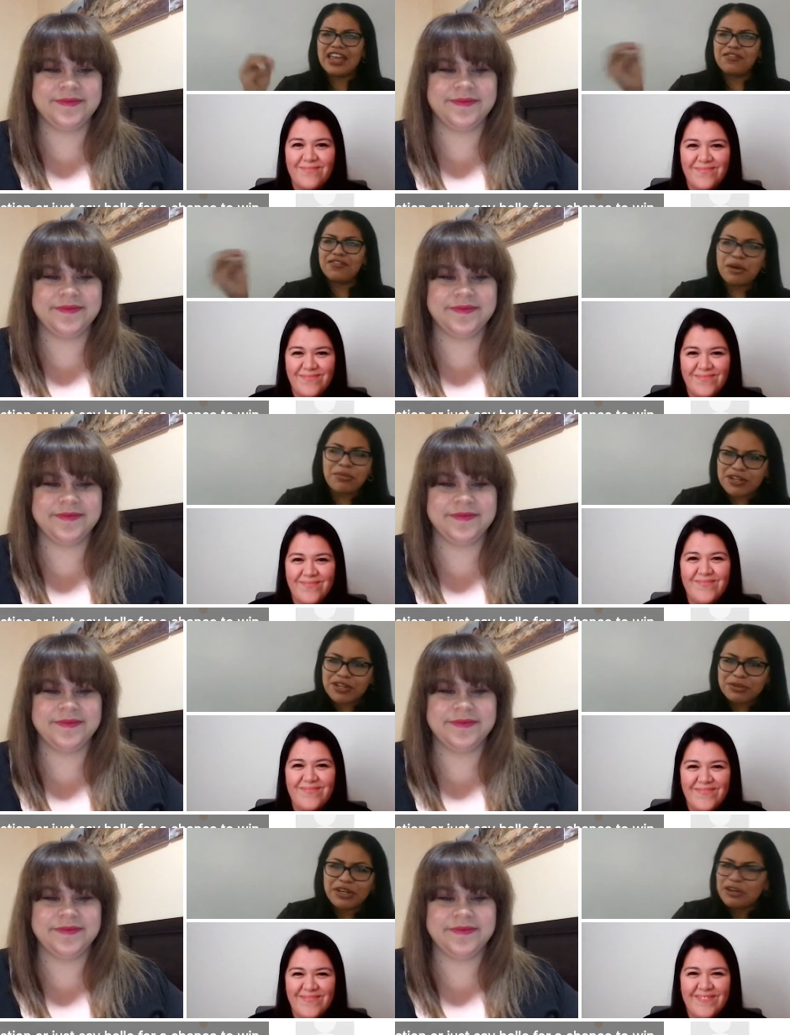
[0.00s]
Speaker 1: If you come to our
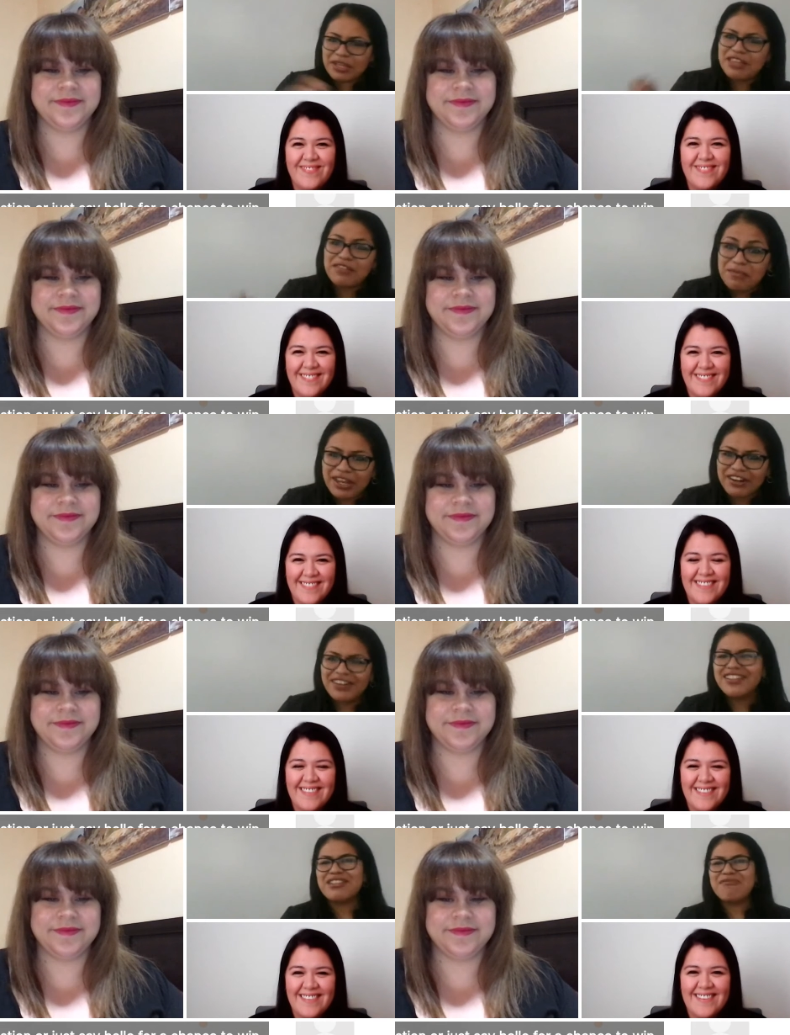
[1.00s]
school, it'll be even
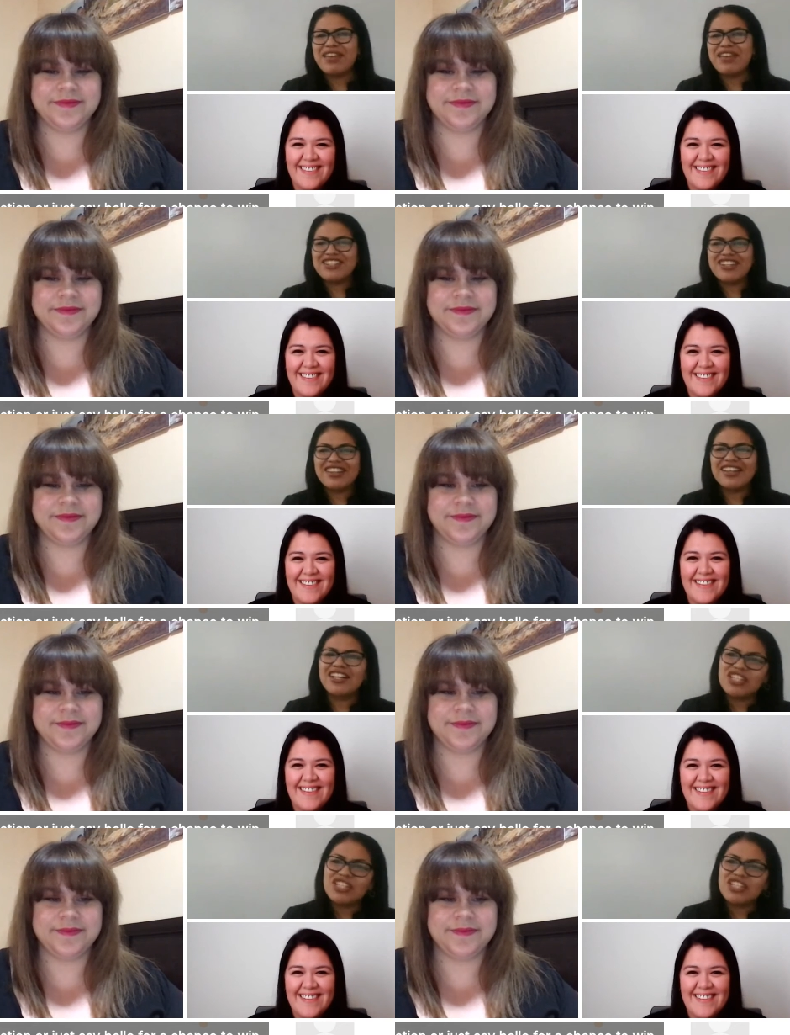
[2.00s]
better. So make sure that you're